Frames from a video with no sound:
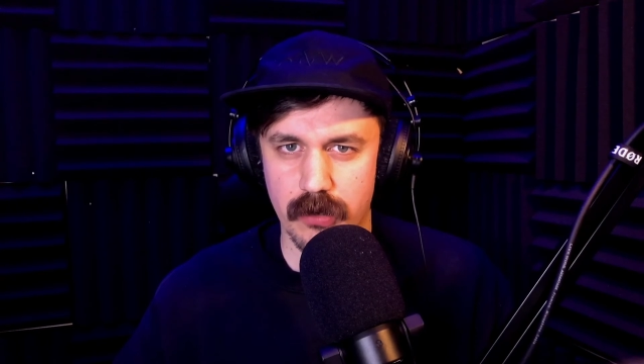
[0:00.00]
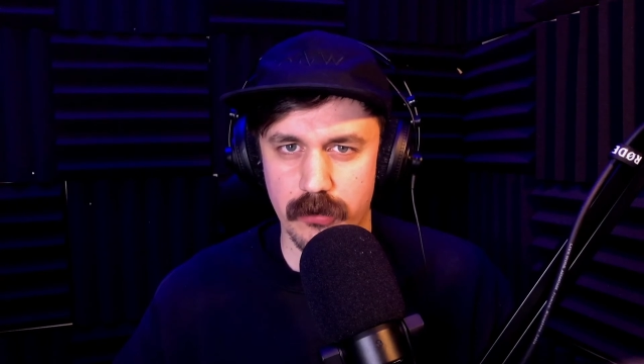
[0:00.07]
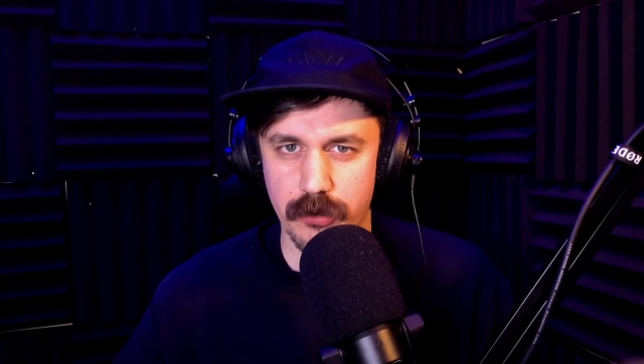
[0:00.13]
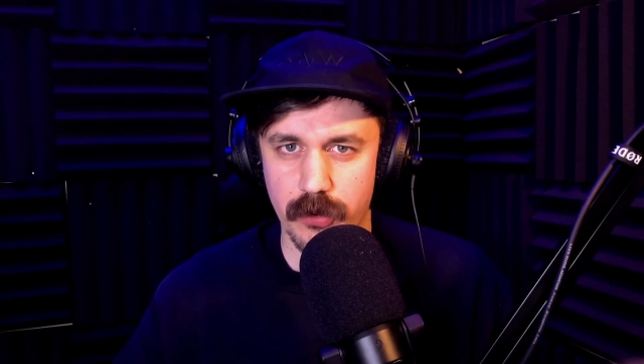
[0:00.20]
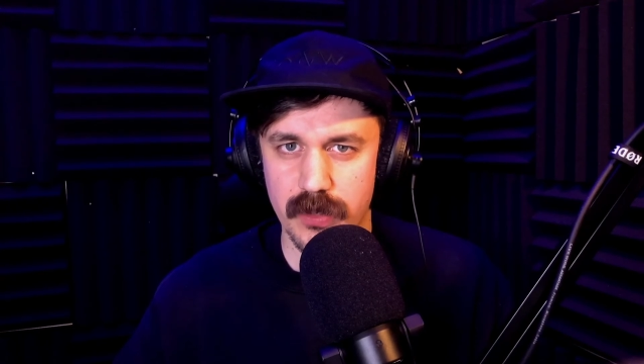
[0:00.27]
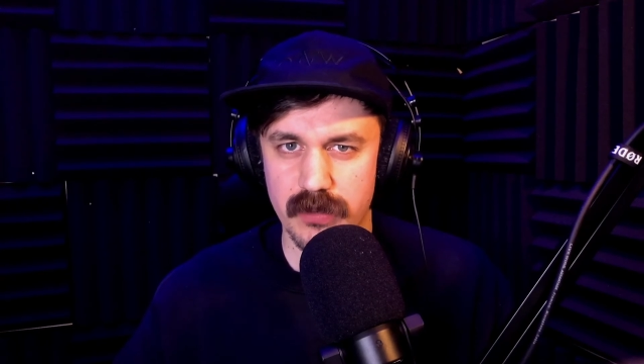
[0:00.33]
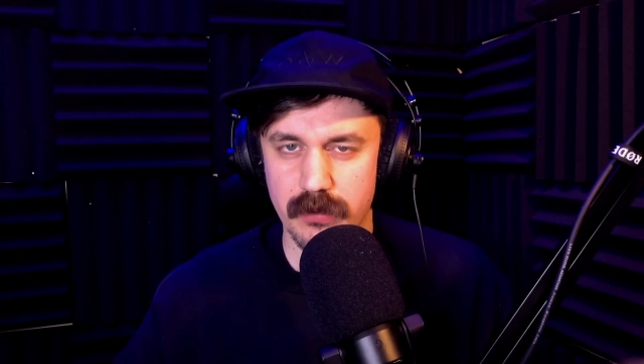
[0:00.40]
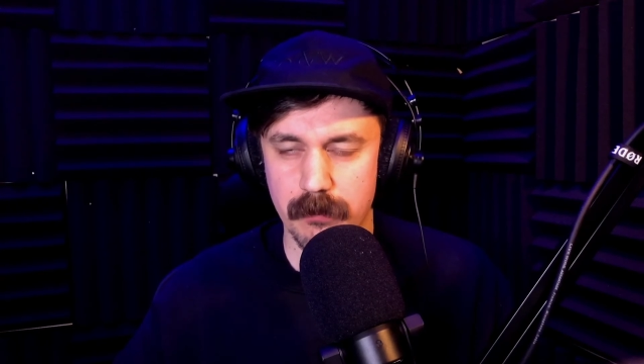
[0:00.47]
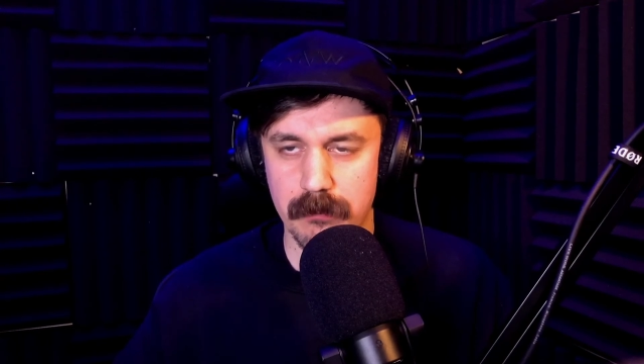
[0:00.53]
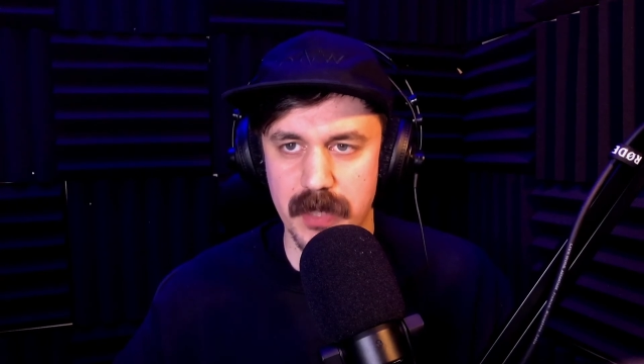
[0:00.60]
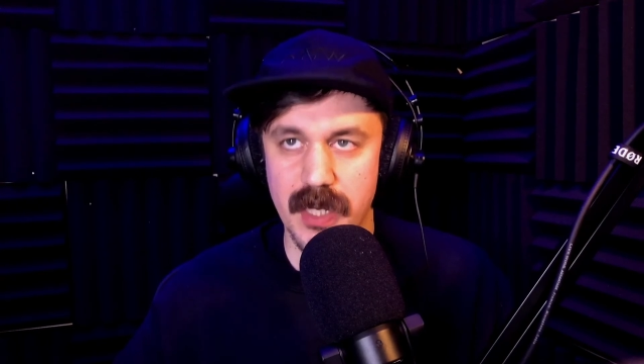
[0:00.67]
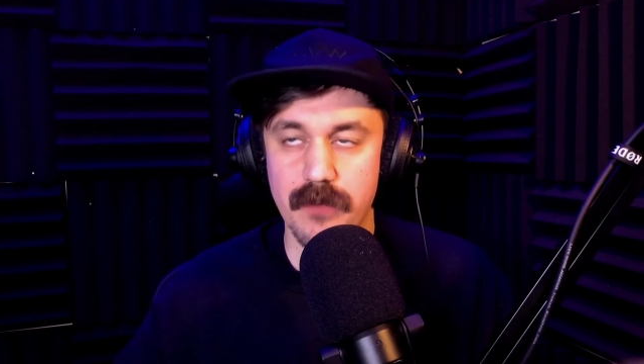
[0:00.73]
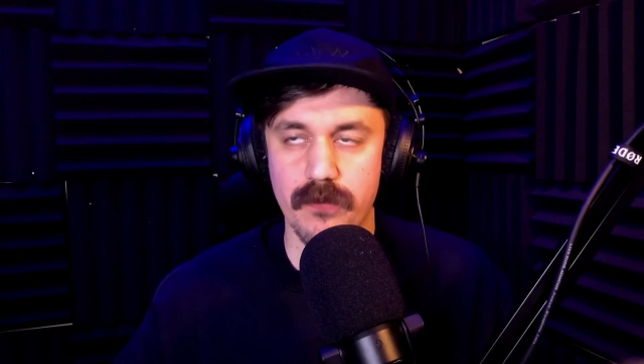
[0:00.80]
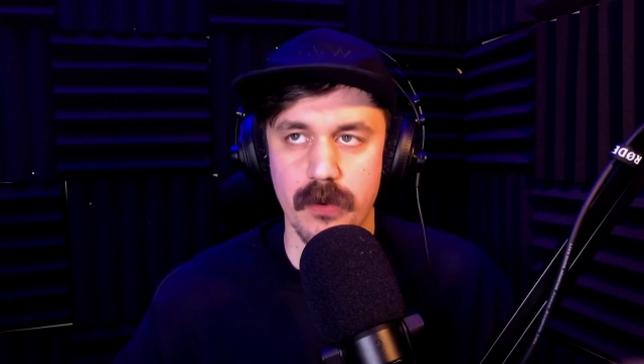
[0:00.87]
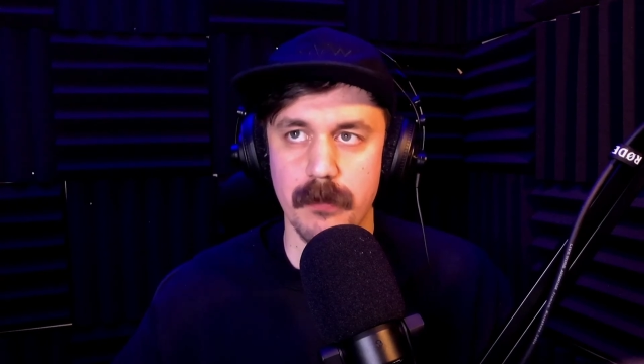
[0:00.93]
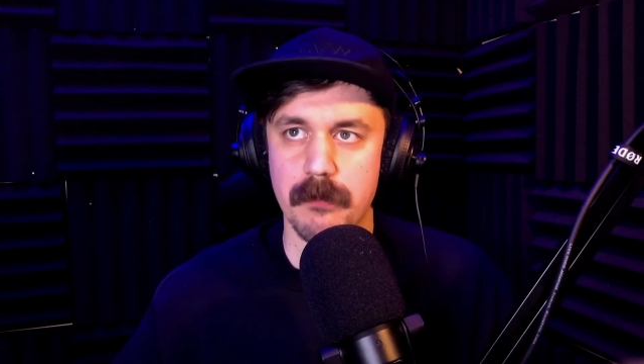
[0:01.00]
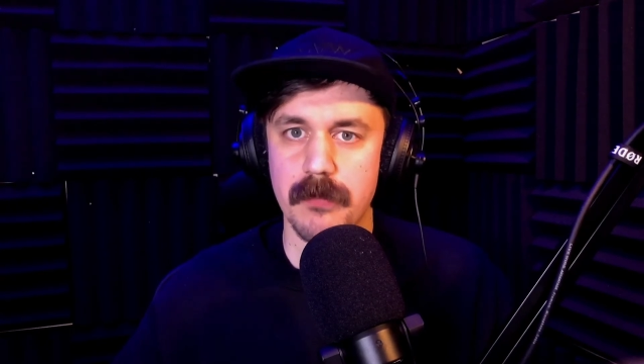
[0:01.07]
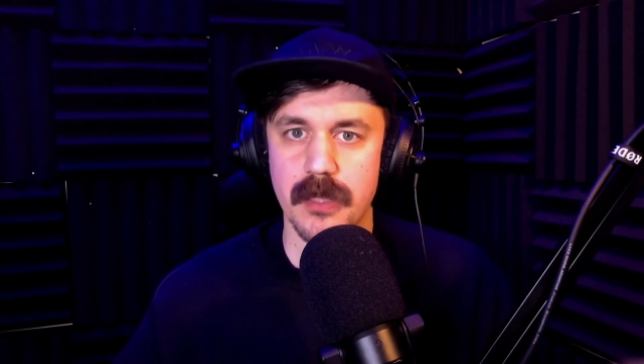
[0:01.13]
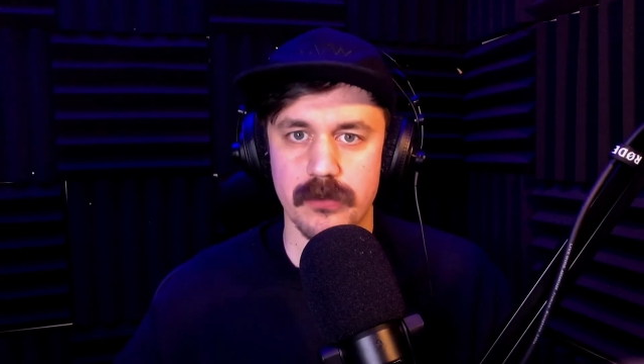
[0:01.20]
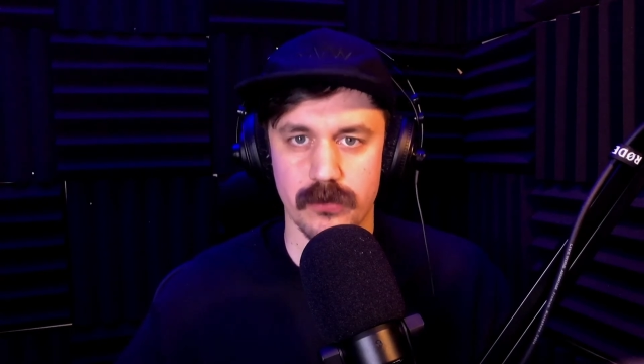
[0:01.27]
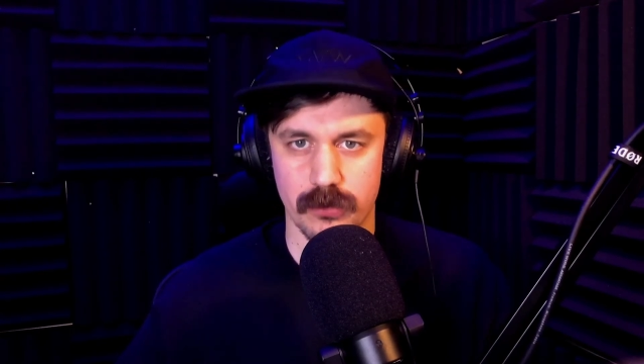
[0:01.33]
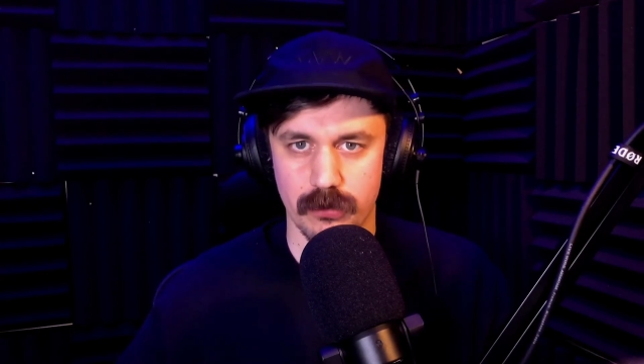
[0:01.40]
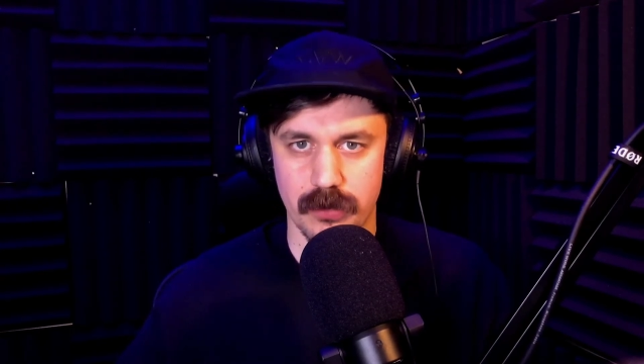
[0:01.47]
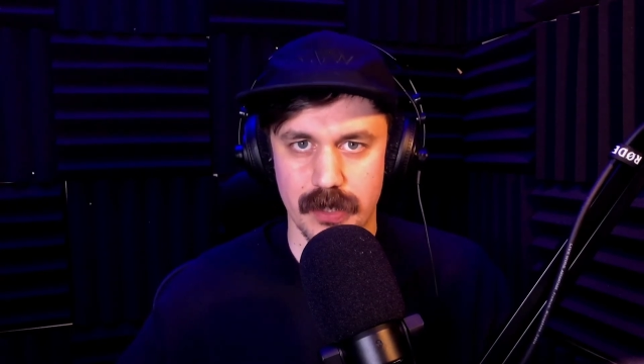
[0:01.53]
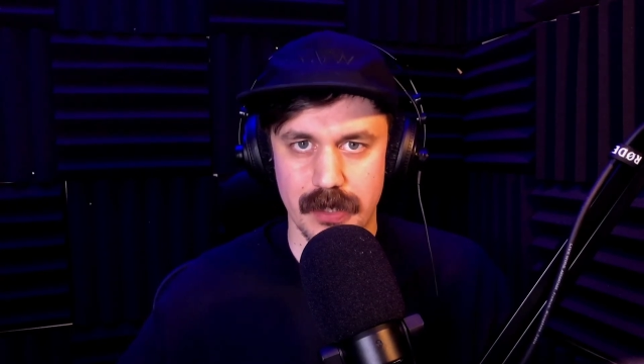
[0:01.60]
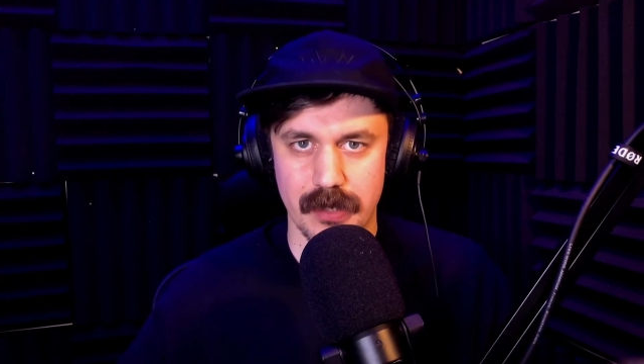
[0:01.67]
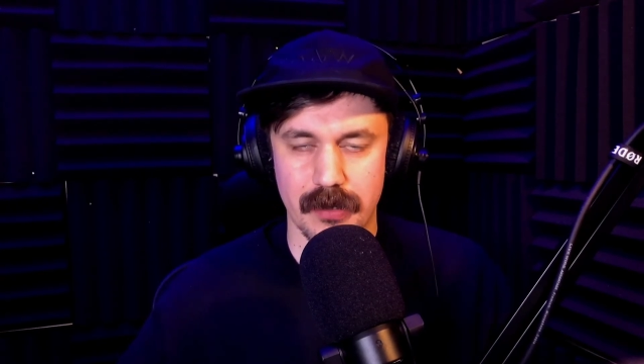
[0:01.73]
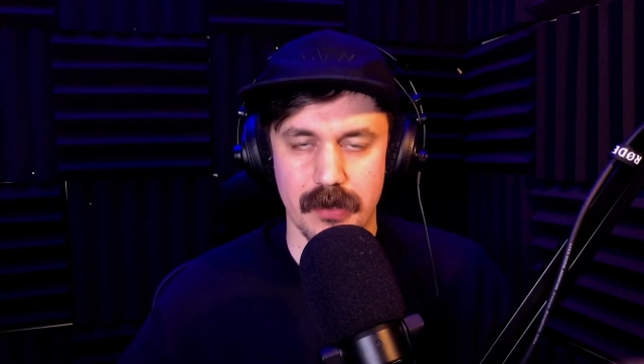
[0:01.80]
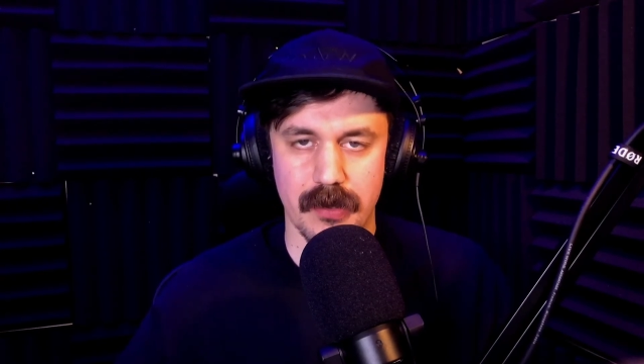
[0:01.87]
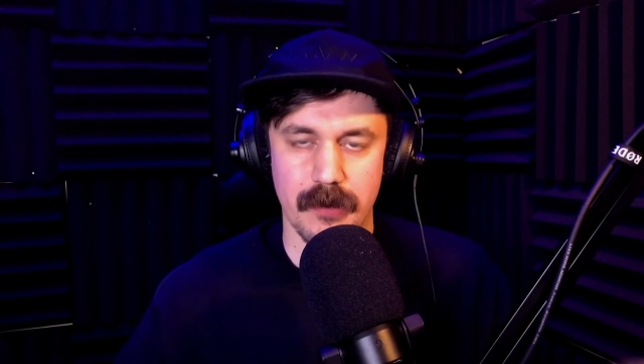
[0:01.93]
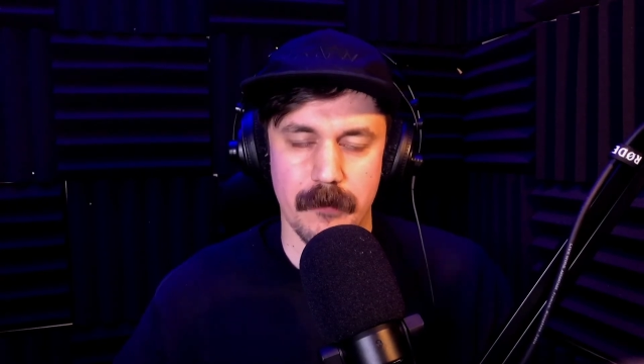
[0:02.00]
although he's a bit of a mystery